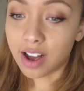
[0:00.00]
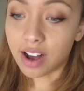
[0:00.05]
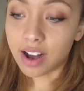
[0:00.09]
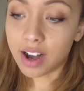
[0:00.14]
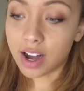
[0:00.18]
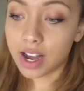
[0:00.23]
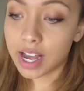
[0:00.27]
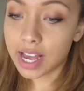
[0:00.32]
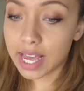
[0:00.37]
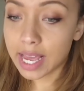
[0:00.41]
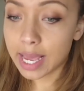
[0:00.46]

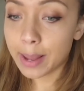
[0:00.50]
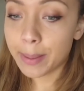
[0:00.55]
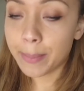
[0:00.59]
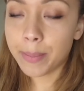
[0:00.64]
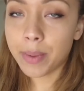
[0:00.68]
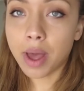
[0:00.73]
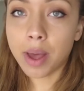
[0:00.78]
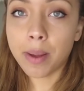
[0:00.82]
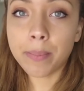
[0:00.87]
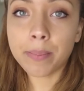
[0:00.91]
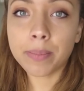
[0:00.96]

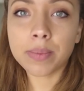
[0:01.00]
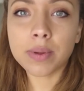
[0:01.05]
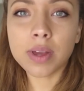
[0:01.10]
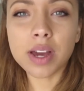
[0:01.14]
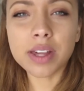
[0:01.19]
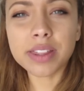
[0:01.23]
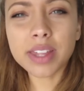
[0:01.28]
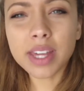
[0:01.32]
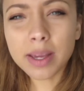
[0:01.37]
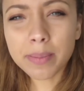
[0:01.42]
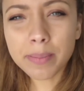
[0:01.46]
I
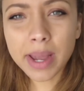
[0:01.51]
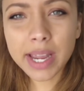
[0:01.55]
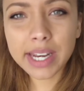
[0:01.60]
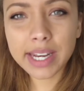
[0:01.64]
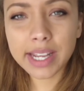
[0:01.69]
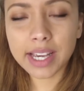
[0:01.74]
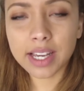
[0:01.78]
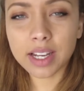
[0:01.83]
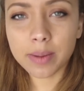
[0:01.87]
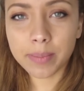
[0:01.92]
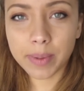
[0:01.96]
think
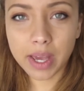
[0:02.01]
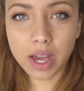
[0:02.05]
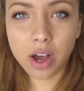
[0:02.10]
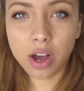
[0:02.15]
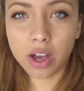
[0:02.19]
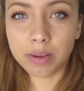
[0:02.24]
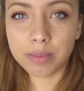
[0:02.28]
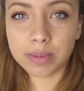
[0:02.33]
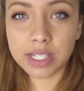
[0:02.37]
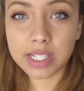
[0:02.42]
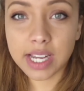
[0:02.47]
mainly gonna be at
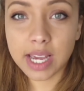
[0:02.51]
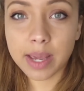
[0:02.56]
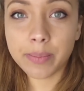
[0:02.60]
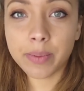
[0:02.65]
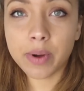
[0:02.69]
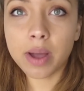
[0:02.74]
home today,